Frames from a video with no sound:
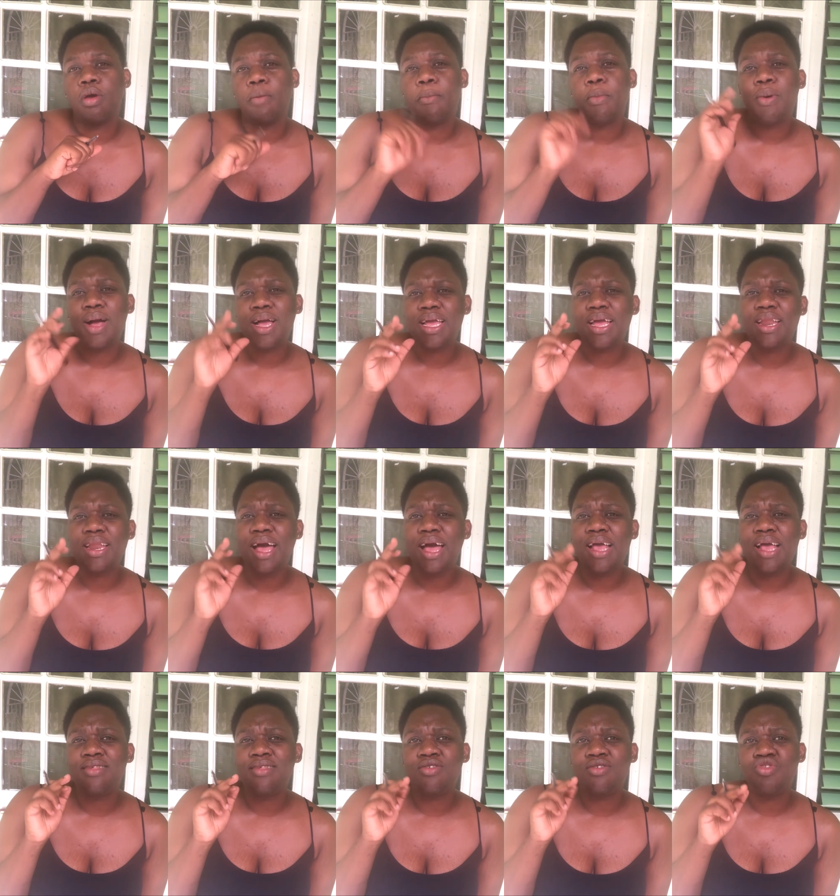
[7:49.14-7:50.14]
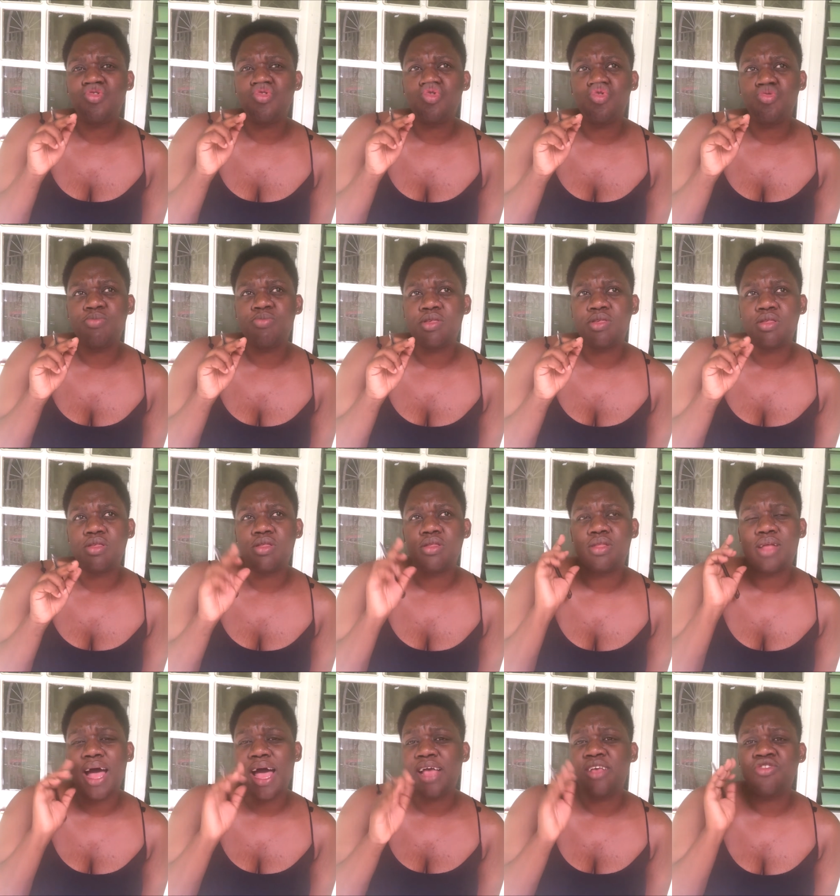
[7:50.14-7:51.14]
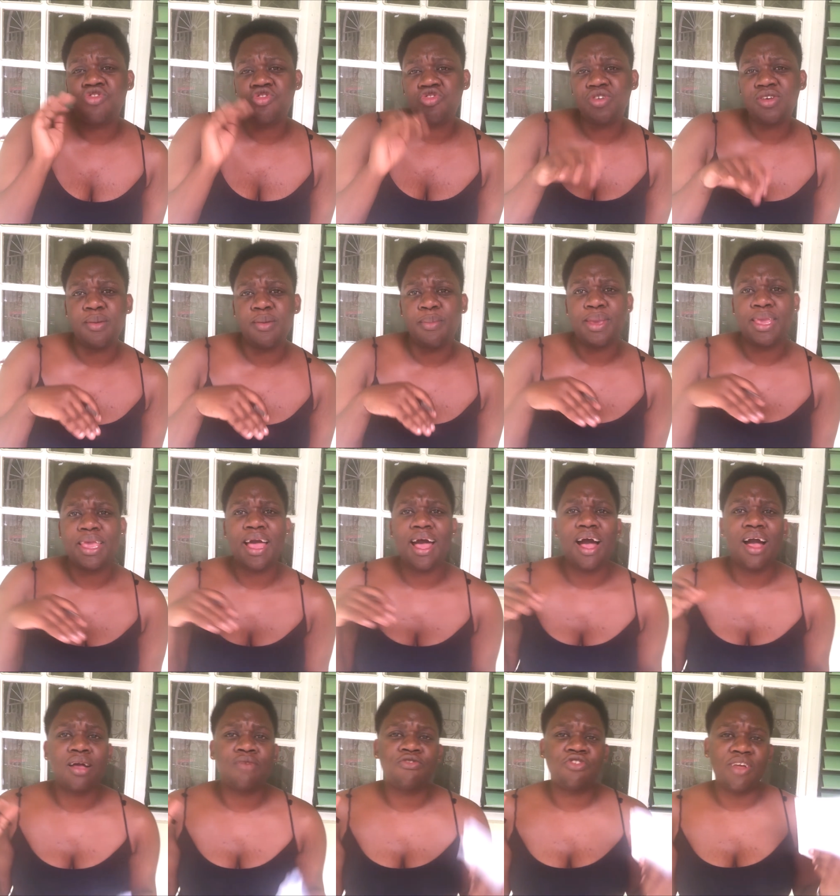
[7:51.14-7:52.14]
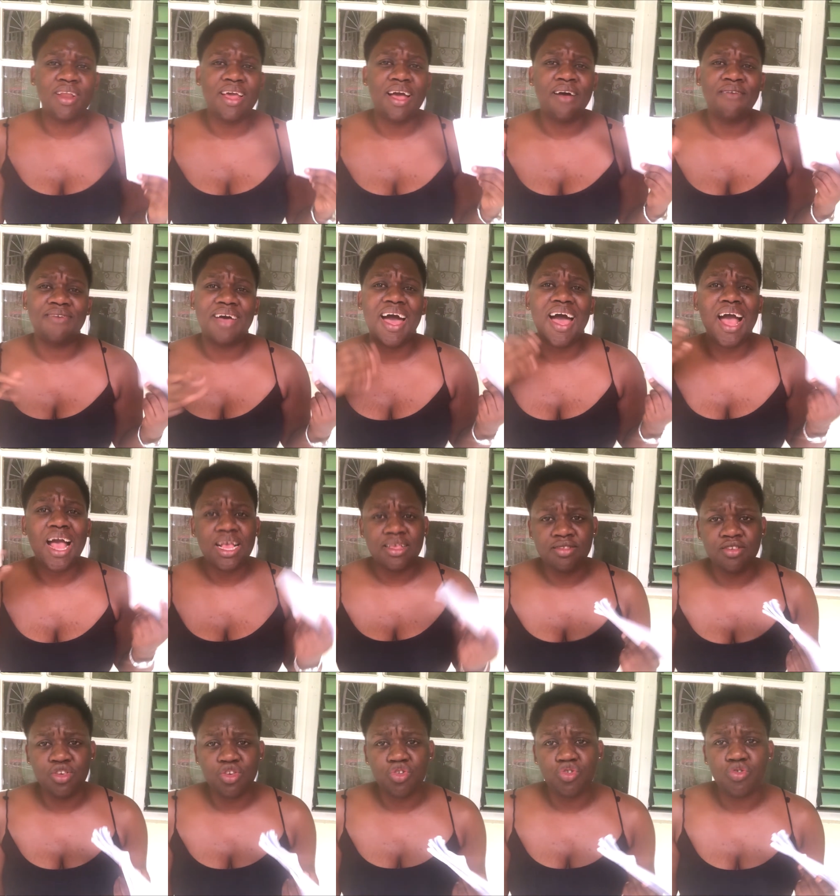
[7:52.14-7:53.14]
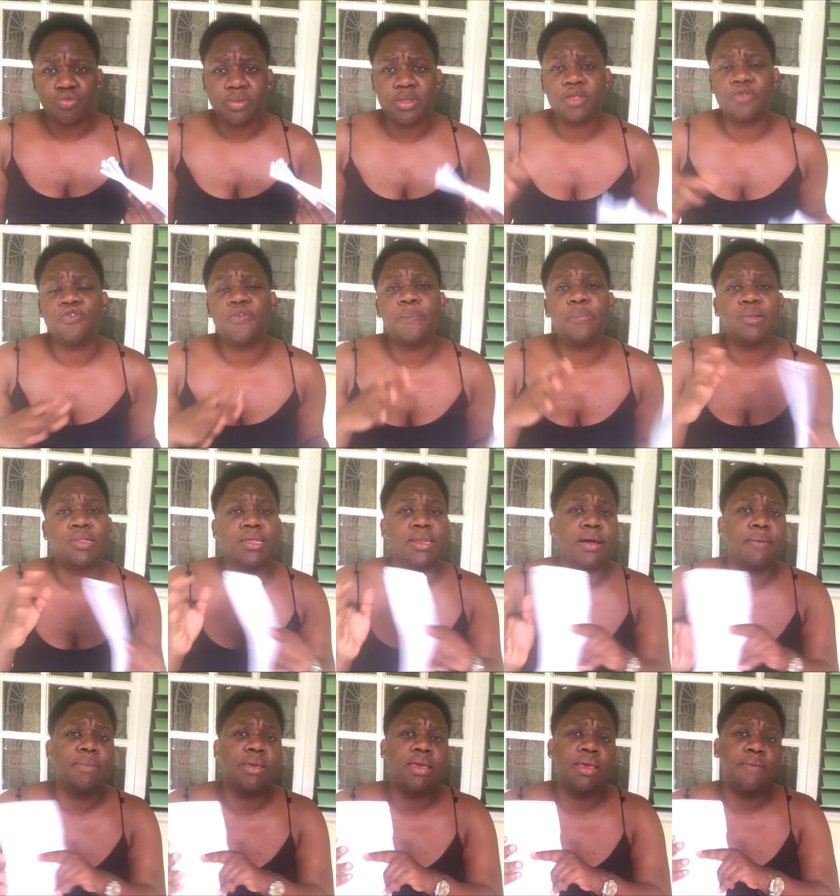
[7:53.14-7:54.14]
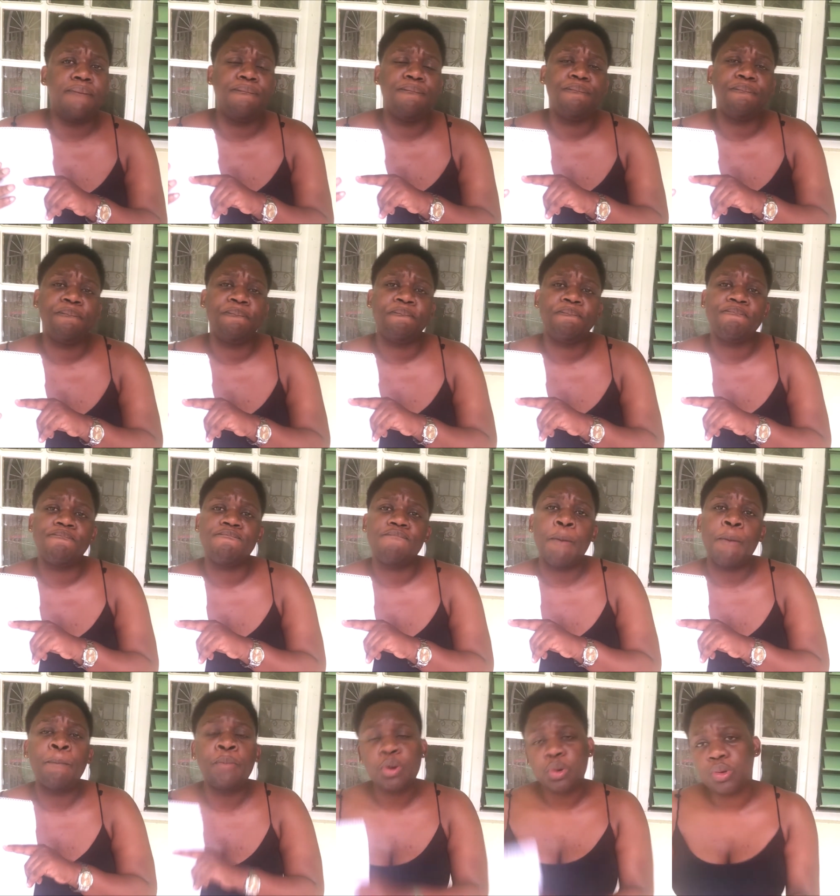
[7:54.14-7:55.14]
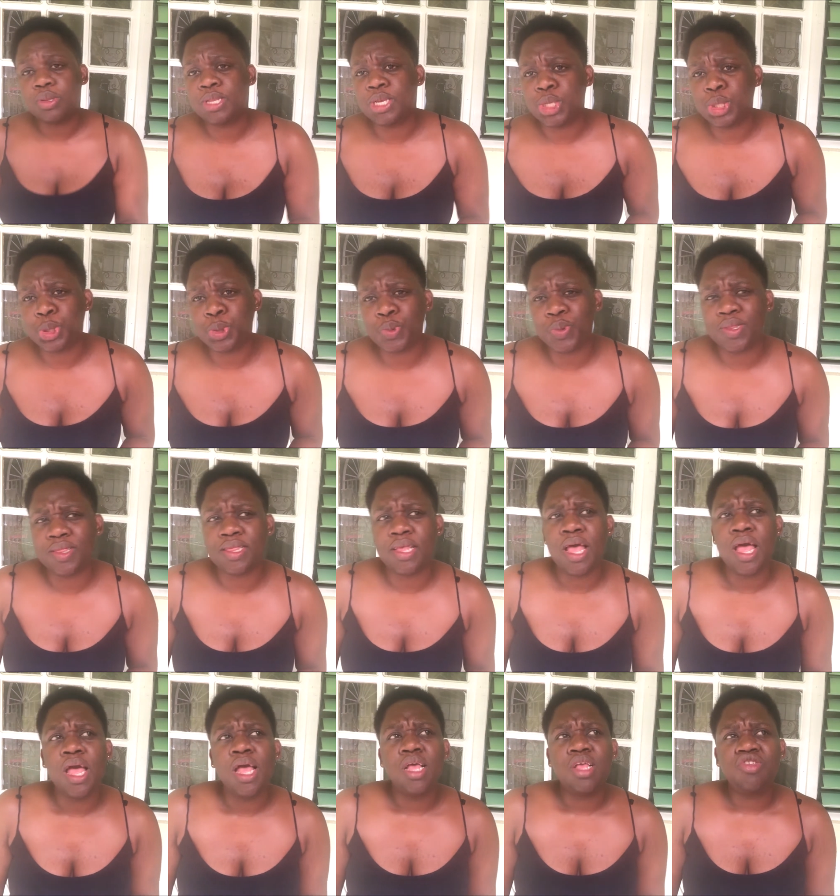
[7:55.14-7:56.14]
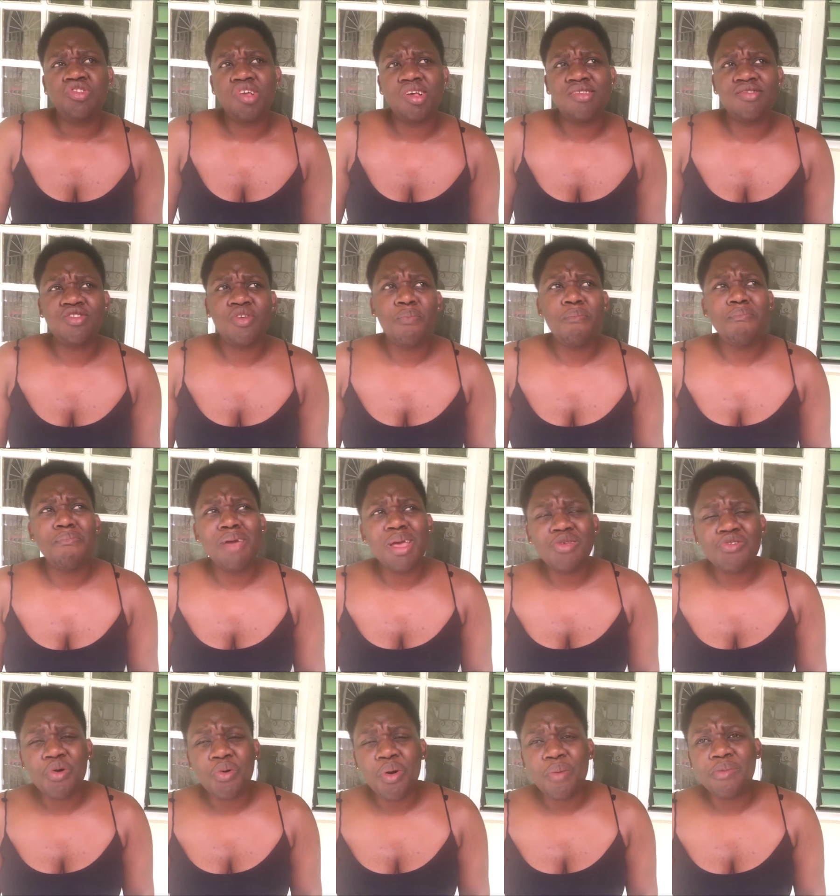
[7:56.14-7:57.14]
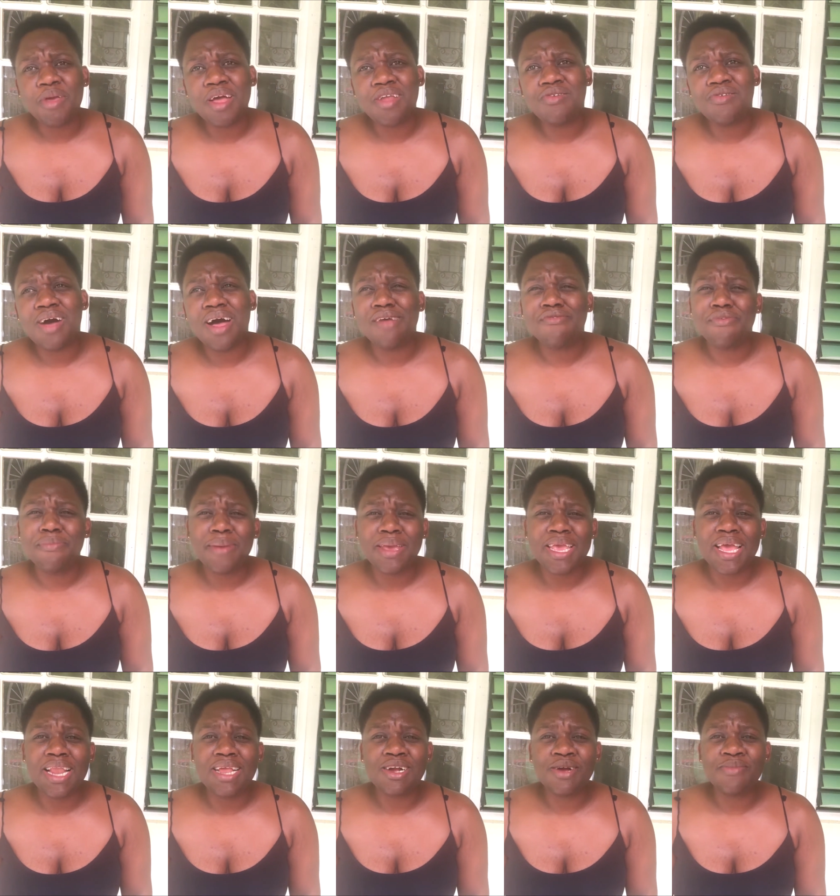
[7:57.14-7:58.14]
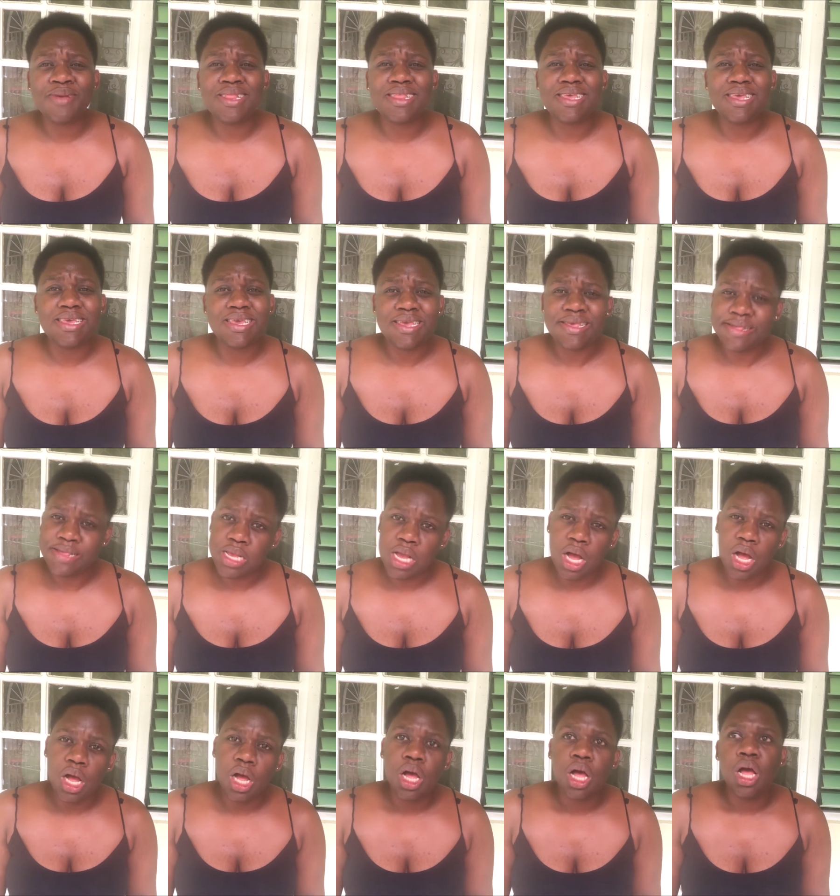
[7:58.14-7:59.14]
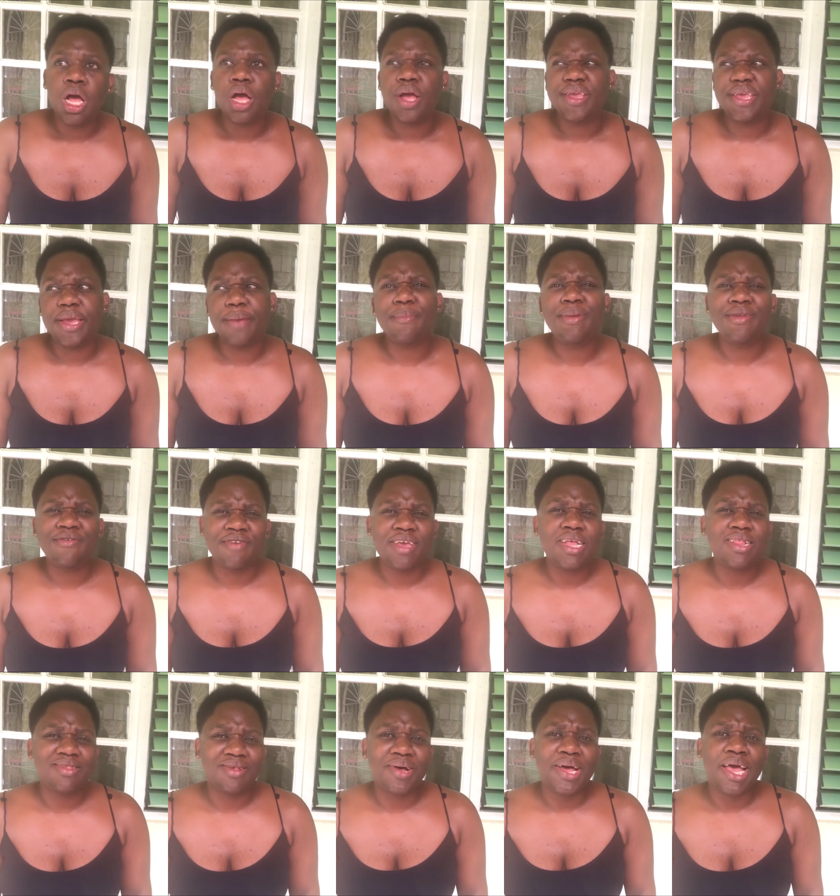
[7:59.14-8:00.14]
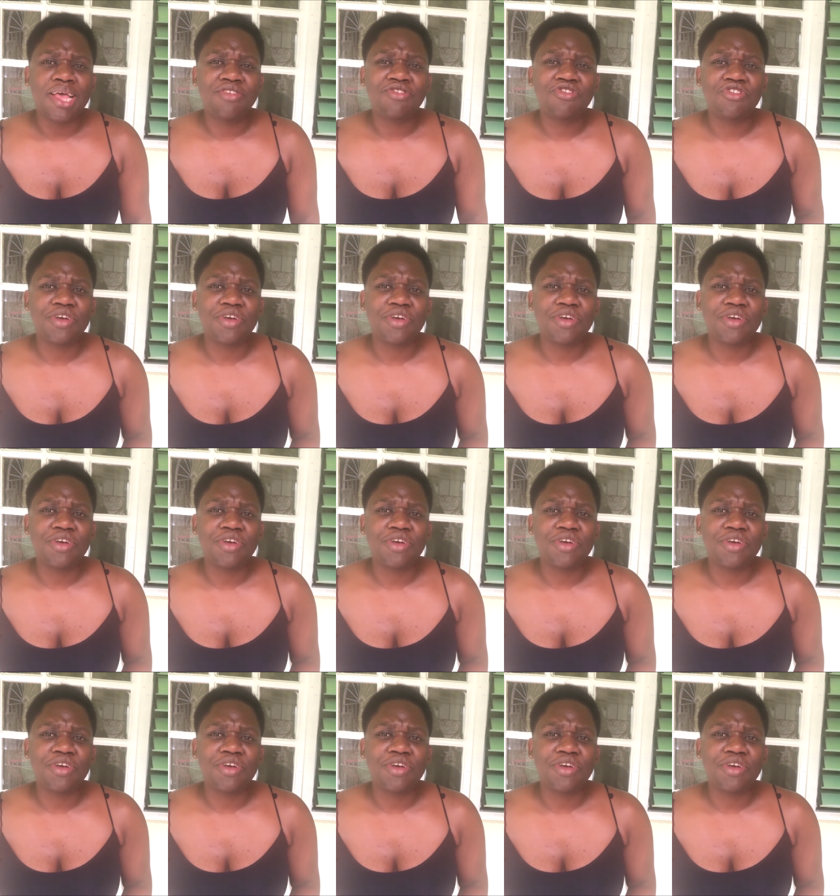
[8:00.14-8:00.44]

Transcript: mama, get the ice cubes, the ice tray, so we can actually have ice cubes for putting on me protein juice. Just to measure what me I do, and to make it a little bit easier. Yeah, I need to get some ice